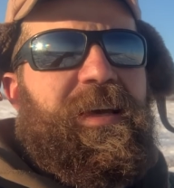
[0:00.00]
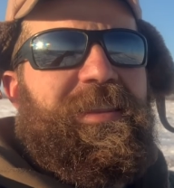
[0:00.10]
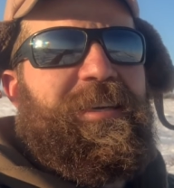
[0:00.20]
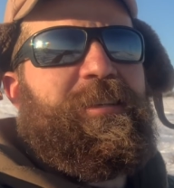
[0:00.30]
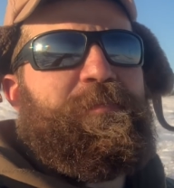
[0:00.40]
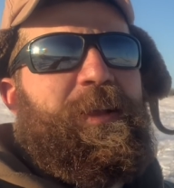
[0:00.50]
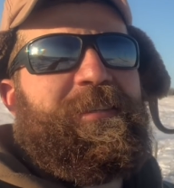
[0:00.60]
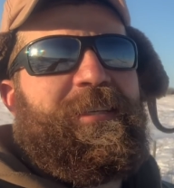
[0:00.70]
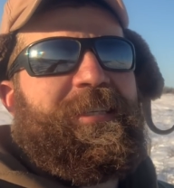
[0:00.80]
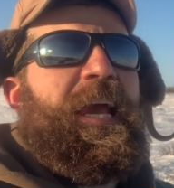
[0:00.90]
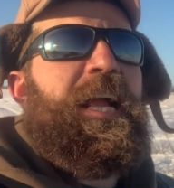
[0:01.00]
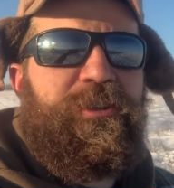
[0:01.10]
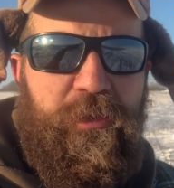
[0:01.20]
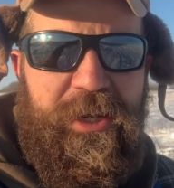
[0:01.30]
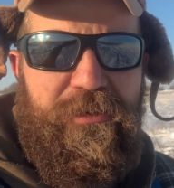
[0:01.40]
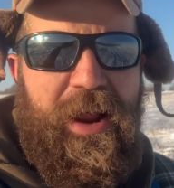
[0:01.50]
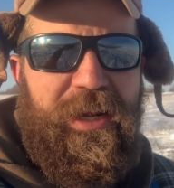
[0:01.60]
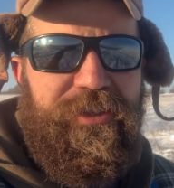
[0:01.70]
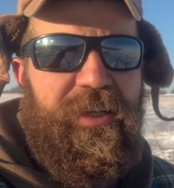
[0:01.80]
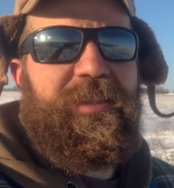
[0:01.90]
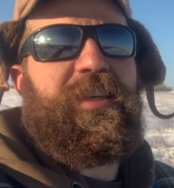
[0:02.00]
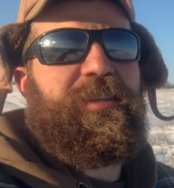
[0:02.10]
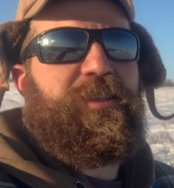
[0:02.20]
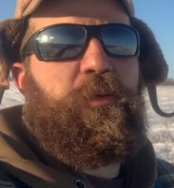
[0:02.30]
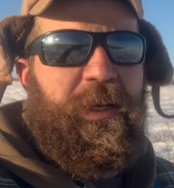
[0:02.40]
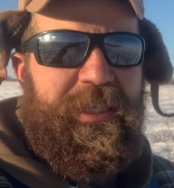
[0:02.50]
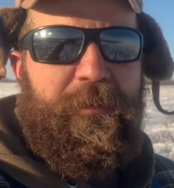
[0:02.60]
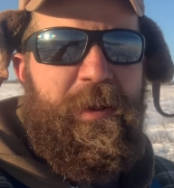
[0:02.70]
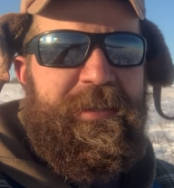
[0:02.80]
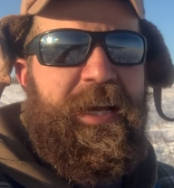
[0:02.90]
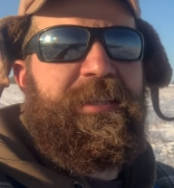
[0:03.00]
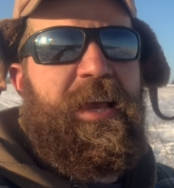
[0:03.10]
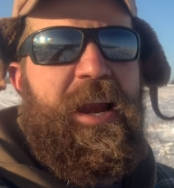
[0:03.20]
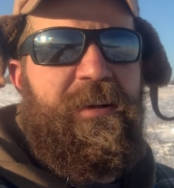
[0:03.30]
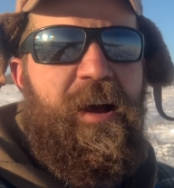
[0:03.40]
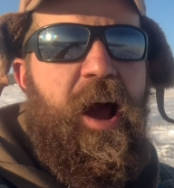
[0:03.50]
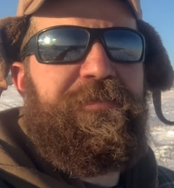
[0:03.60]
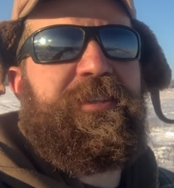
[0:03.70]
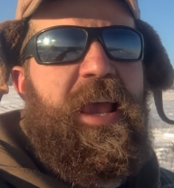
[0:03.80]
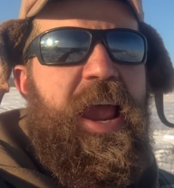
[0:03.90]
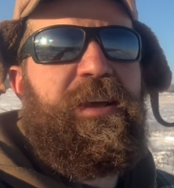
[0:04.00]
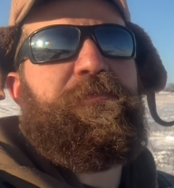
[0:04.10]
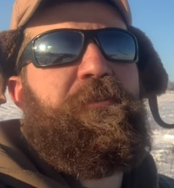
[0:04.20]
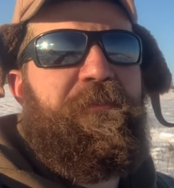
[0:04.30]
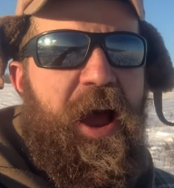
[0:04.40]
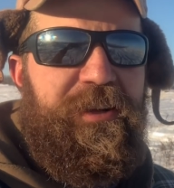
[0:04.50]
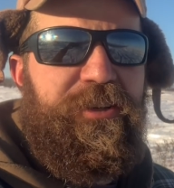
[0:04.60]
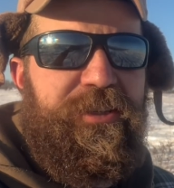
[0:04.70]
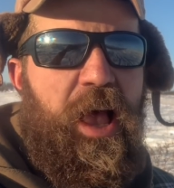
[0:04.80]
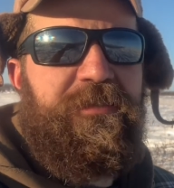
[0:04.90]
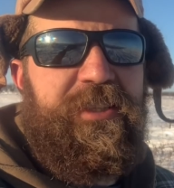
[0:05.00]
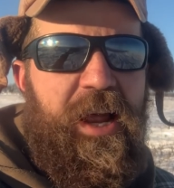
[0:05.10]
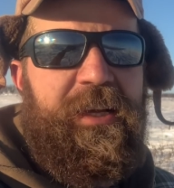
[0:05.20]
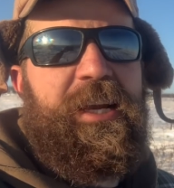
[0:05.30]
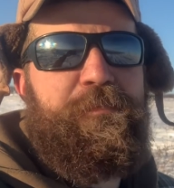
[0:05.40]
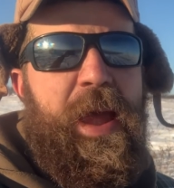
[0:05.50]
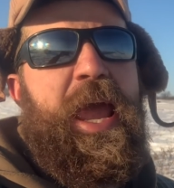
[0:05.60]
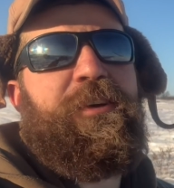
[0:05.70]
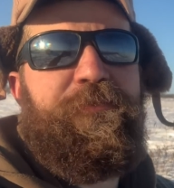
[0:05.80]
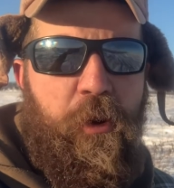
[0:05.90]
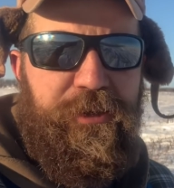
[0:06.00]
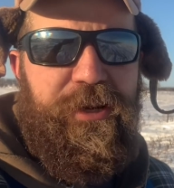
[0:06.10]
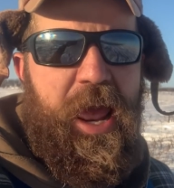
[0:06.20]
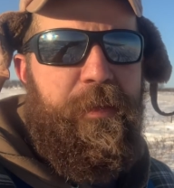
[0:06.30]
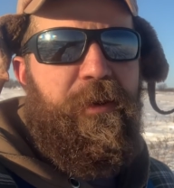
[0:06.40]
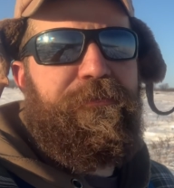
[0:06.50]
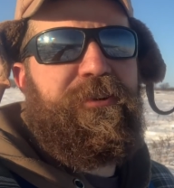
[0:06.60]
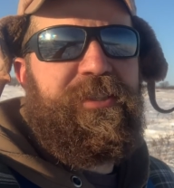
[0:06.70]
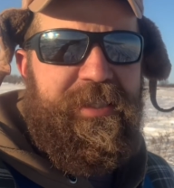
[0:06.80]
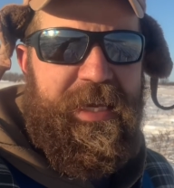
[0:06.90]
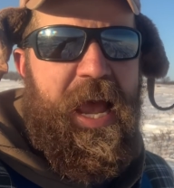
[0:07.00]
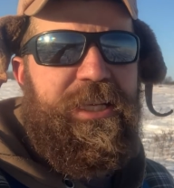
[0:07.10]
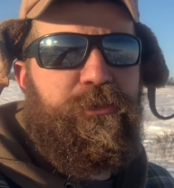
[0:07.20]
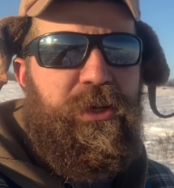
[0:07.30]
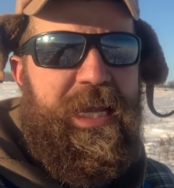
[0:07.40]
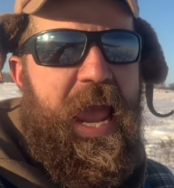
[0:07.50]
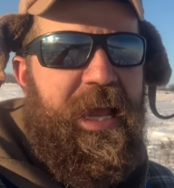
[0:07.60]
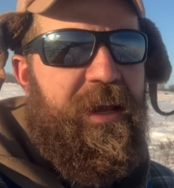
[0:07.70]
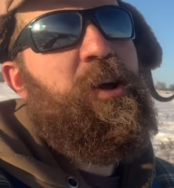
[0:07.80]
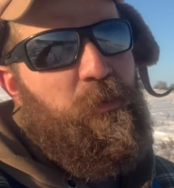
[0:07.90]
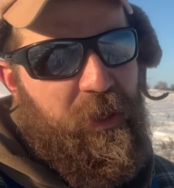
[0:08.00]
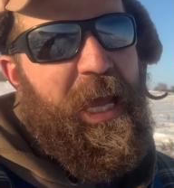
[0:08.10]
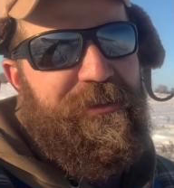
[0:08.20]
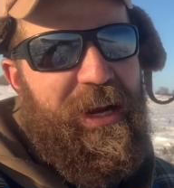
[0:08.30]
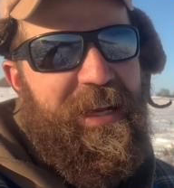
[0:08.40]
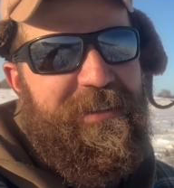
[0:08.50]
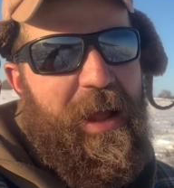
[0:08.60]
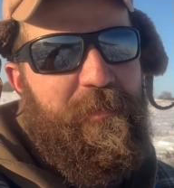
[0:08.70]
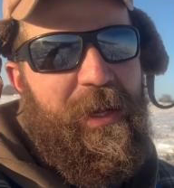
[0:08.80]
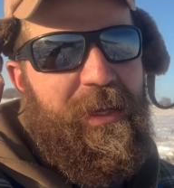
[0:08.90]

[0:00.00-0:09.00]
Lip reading: This has been Saskatchewan Directions. This is Quick Dick McDick signing off, saying if you find yourself stuck in a bank, phone your neighbor for a Saskatchewan yank. We'll catch you next time.